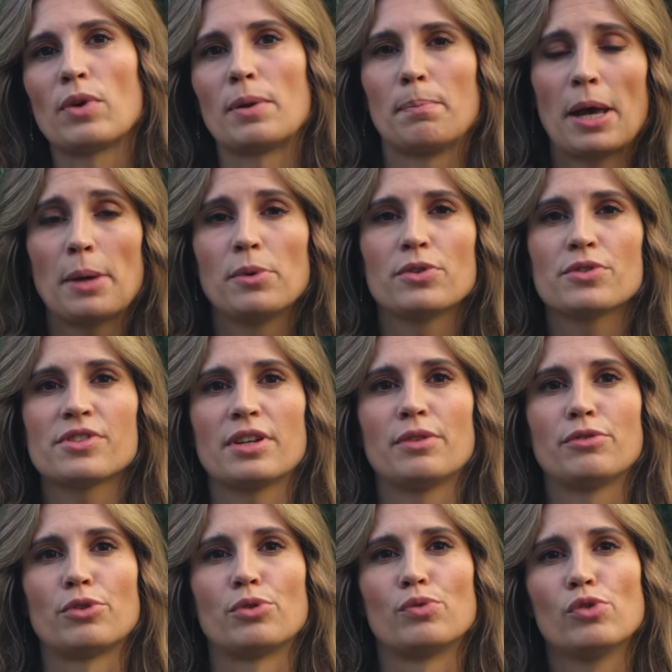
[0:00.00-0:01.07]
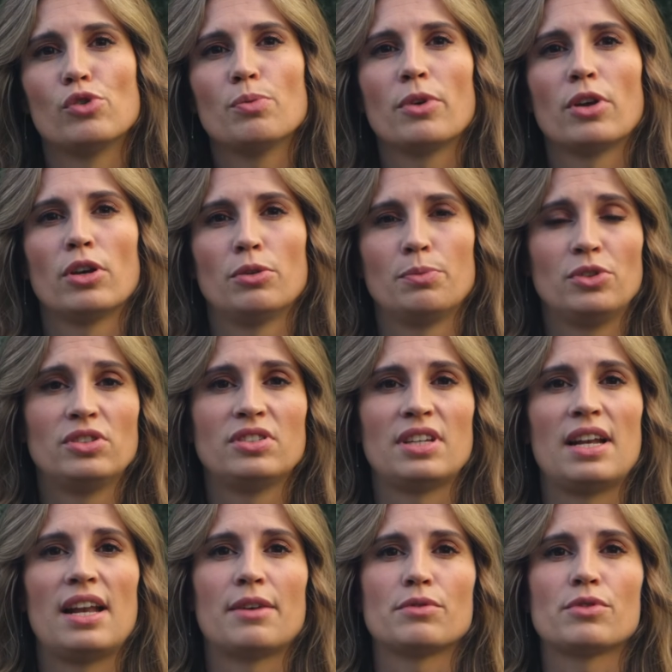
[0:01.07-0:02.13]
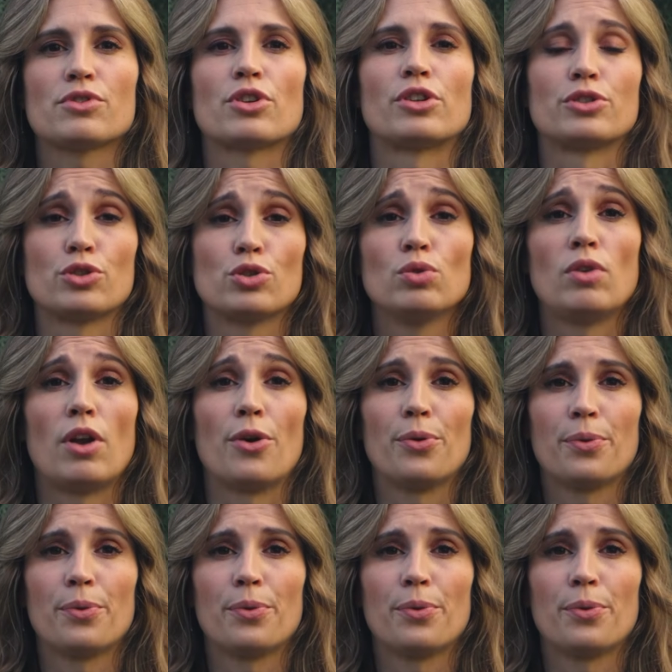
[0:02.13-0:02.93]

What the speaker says: with pebbles if your room humidity levels are too low.